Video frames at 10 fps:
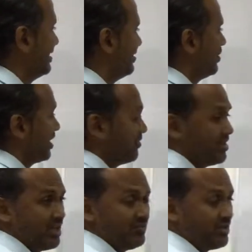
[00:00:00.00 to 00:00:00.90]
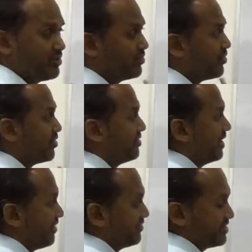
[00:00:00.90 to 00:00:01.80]
Whatever that we do on the
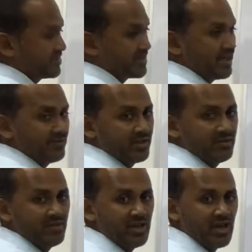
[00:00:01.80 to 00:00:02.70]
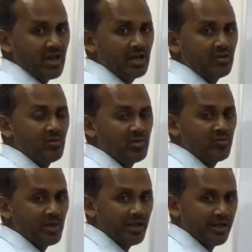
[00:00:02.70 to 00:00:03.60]
left hand side, whether we add or we
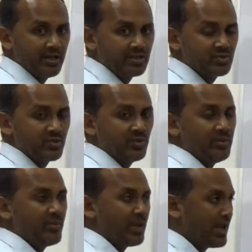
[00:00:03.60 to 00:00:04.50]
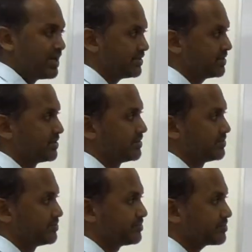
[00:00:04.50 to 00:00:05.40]
minus, we plus
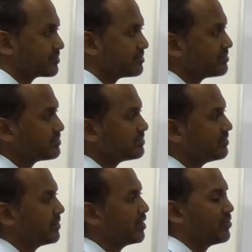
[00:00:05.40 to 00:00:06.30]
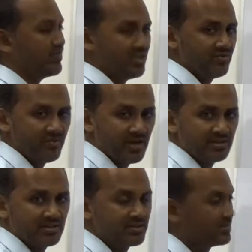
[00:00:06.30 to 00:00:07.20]
or we divide,
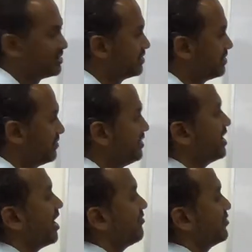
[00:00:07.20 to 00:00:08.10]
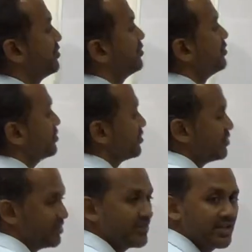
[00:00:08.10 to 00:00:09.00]
we have to do on
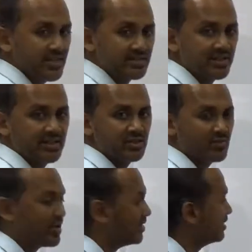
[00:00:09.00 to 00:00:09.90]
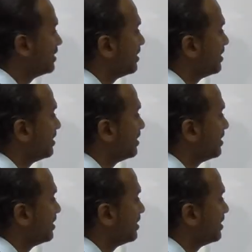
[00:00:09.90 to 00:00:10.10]
the right hand side as well.